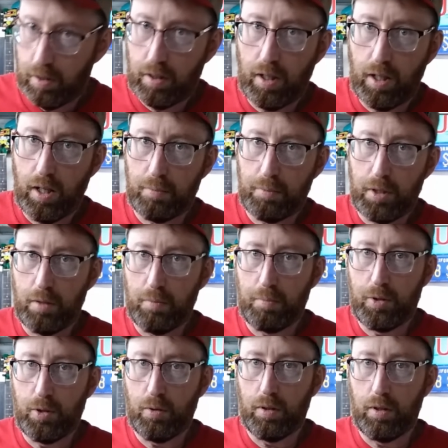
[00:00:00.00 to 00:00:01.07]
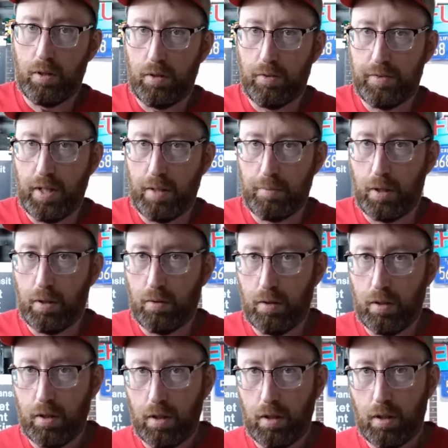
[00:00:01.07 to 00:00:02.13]
And I'm going to do a little demo
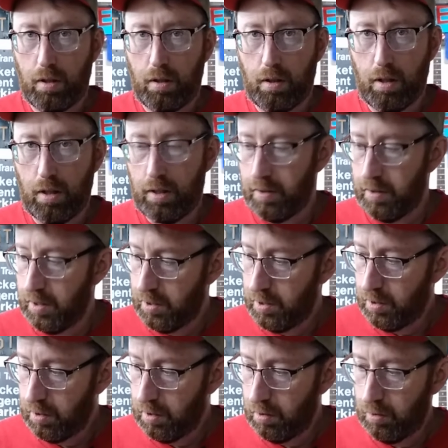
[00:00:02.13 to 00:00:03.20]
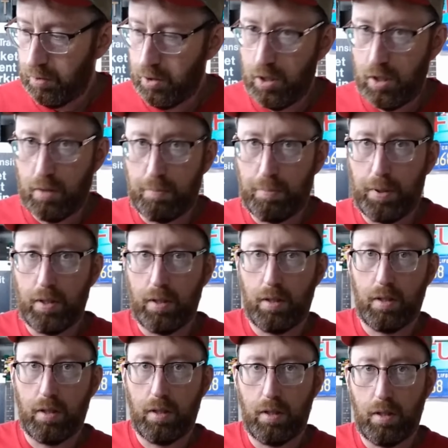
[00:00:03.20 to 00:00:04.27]
on this little cheap
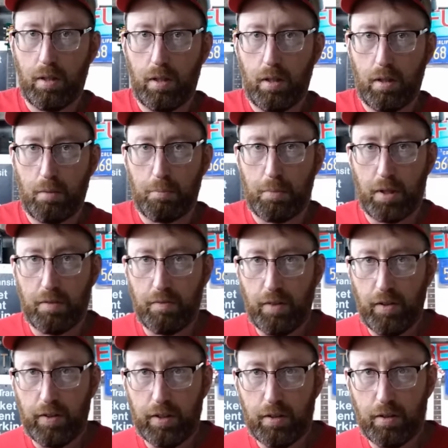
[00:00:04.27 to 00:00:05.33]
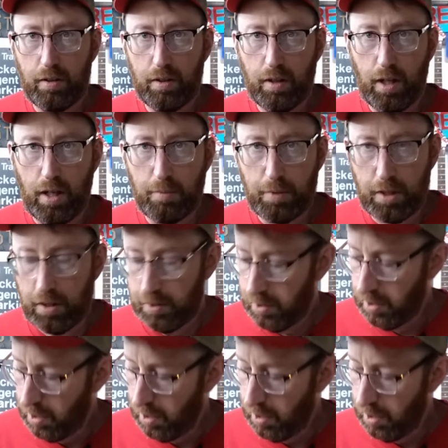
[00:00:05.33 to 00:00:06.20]
but very good Ibanez